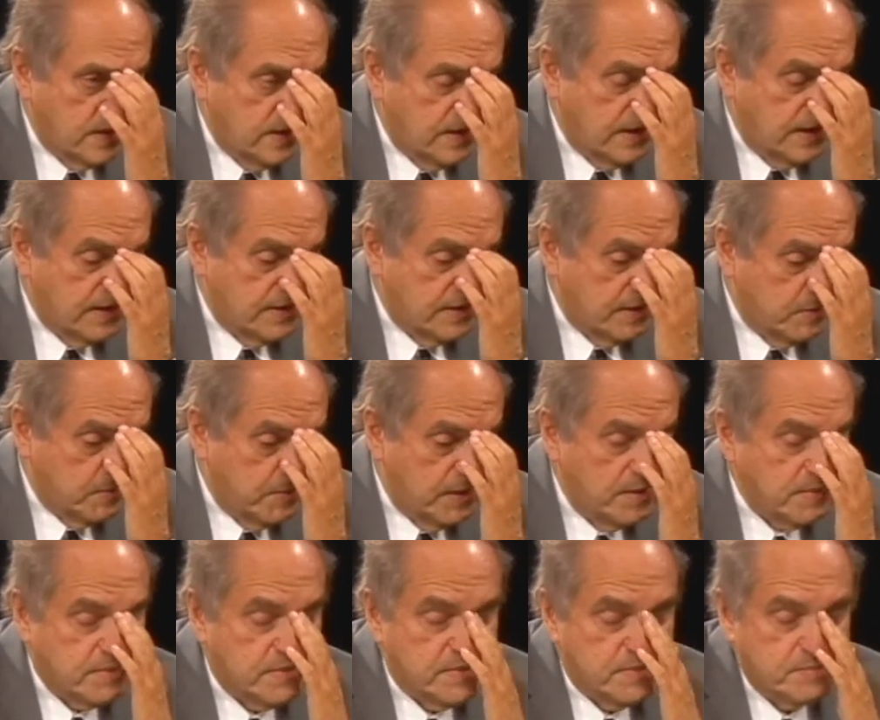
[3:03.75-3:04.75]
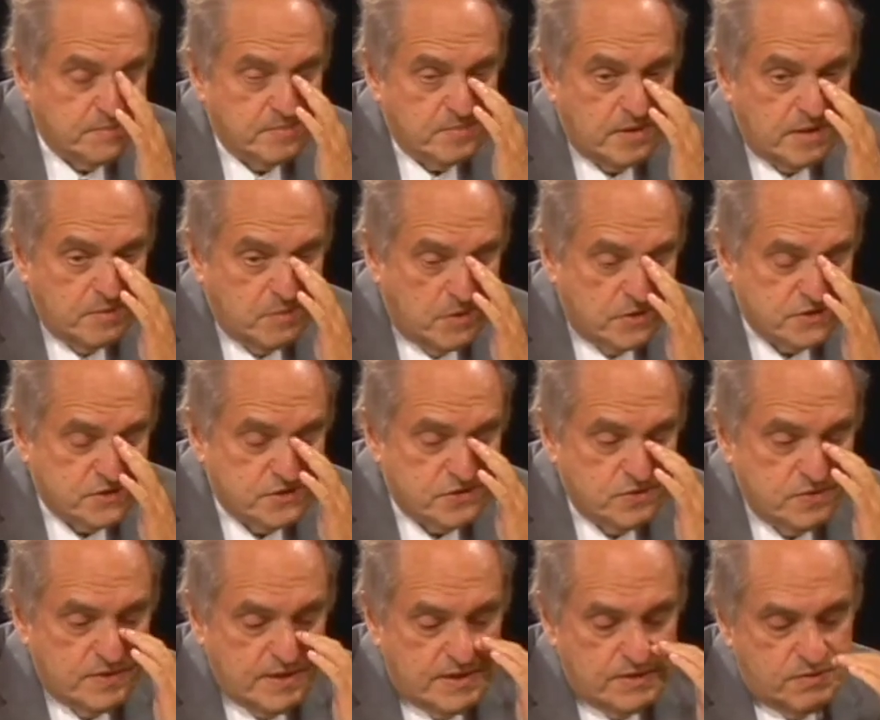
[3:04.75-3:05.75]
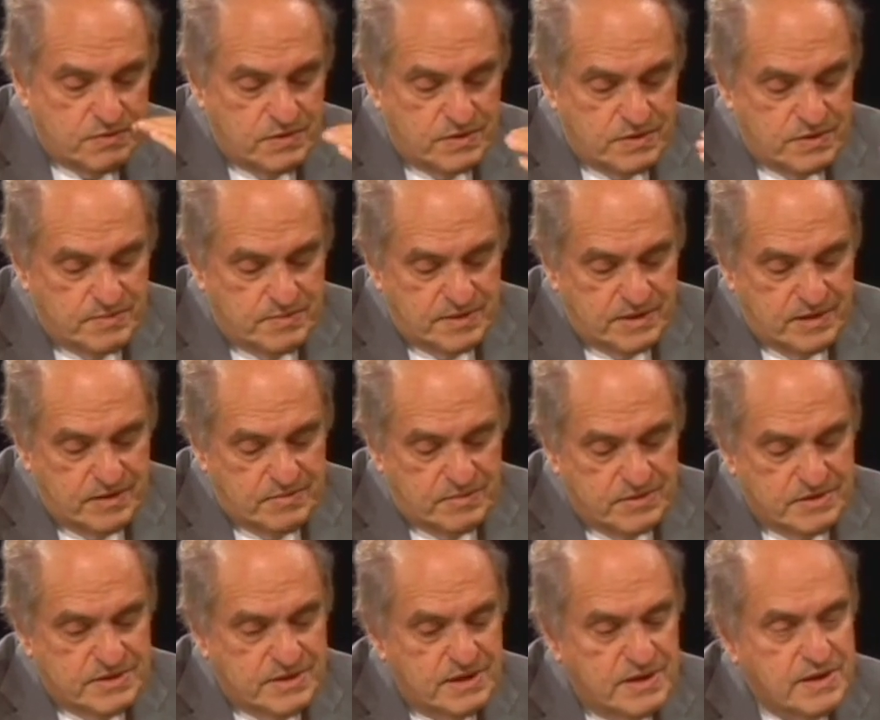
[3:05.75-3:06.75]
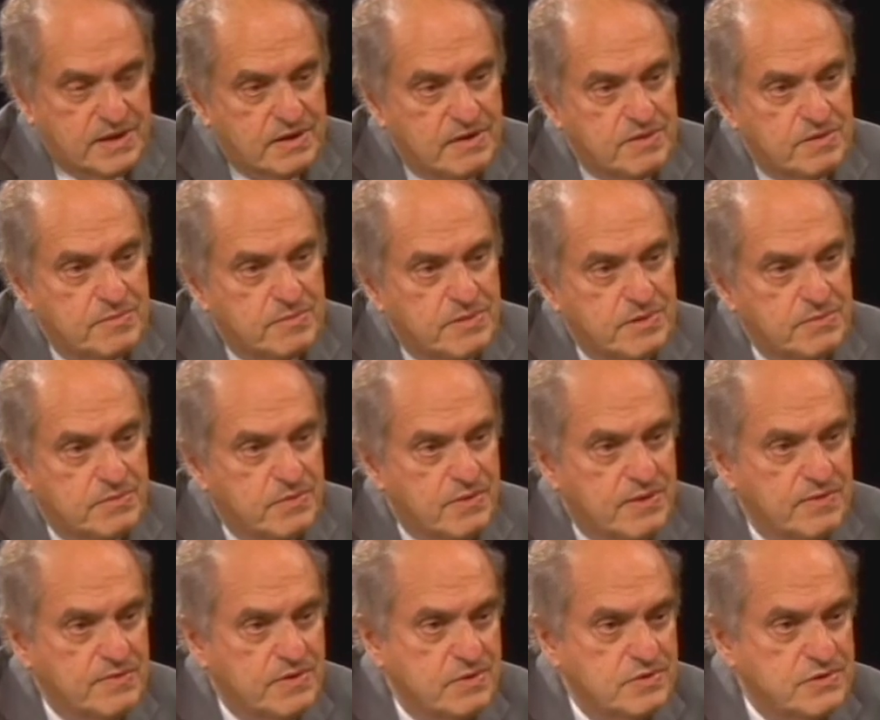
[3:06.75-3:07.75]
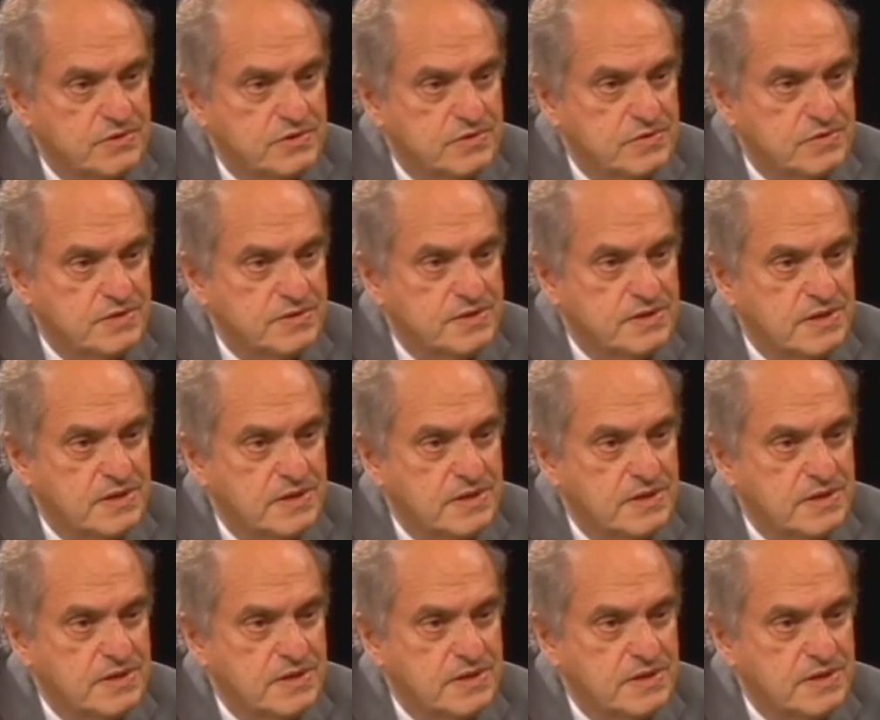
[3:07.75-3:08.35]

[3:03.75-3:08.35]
And Obama, he wants to do that in order to be able to take care of the people who have no insurance today?